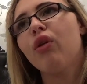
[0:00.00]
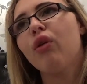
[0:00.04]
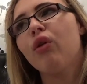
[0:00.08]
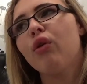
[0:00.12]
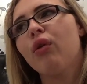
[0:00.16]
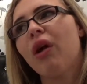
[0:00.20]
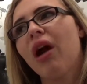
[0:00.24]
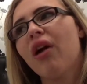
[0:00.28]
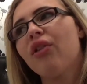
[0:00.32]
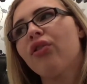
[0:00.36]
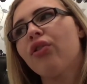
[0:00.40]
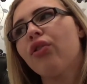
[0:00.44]

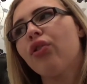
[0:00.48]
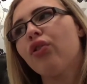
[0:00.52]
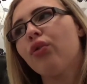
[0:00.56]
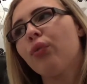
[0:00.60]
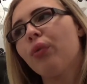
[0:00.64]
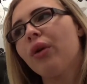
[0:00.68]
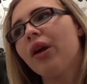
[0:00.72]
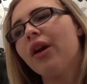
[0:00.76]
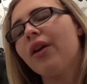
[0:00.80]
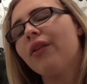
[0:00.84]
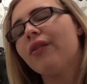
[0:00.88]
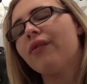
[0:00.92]
Gretchen's
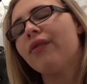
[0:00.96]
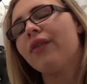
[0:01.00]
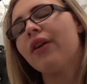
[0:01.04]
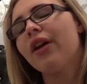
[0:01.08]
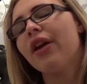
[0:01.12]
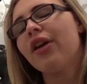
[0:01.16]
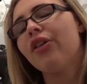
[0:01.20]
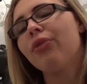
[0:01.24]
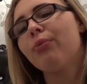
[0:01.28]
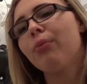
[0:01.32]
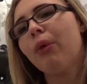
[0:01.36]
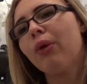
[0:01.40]
with
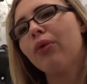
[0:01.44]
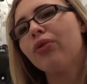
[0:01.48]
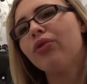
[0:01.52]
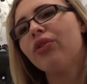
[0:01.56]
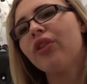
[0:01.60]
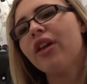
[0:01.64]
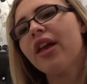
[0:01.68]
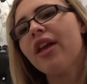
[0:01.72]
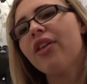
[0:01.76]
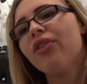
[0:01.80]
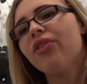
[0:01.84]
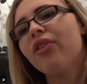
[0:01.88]
is
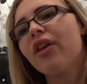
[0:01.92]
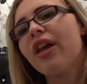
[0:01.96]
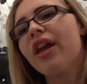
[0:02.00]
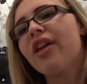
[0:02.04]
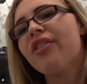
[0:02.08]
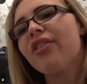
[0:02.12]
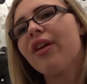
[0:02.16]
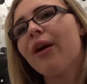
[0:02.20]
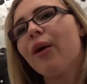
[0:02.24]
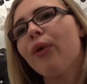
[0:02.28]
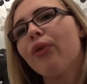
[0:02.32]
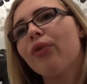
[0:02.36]
Bonte, so he
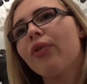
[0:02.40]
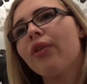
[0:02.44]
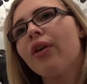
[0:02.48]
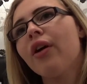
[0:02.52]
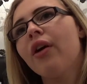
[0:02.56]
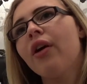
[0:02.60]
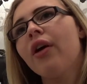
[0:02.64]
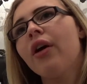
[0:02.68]
tells